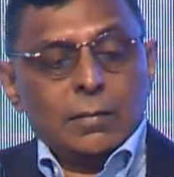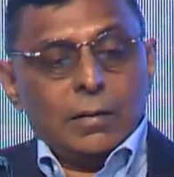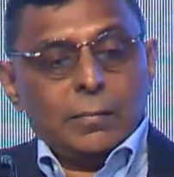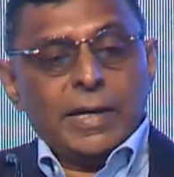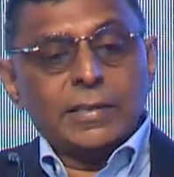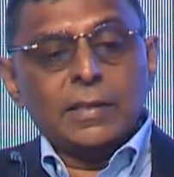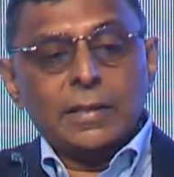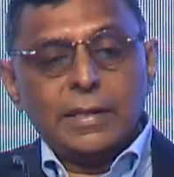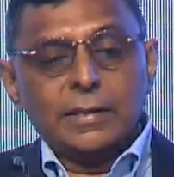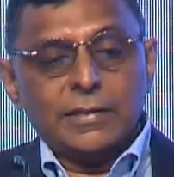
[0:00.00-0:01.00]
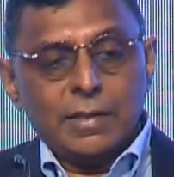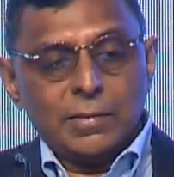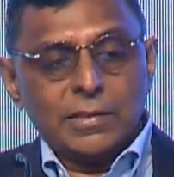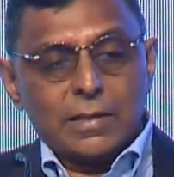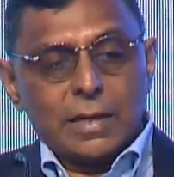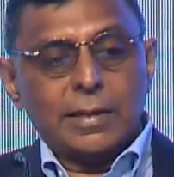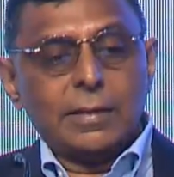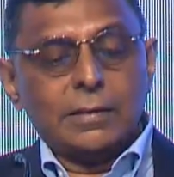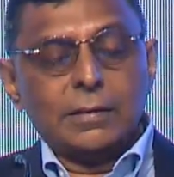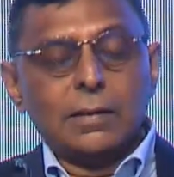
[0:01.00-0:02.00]
My journey as chairman started
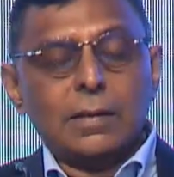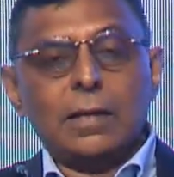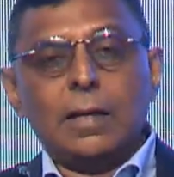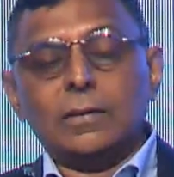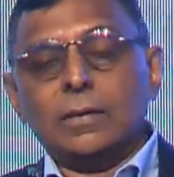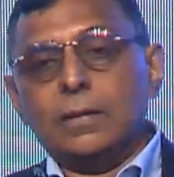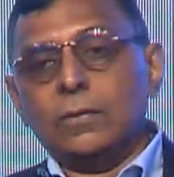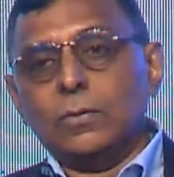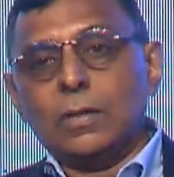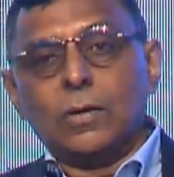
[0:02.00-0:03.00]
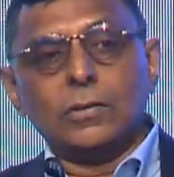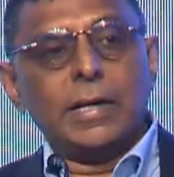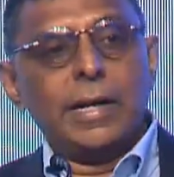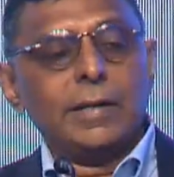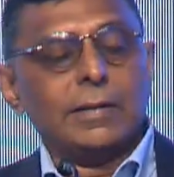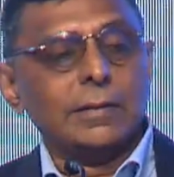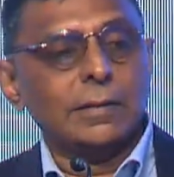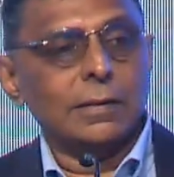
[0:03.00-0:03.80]
in 2008,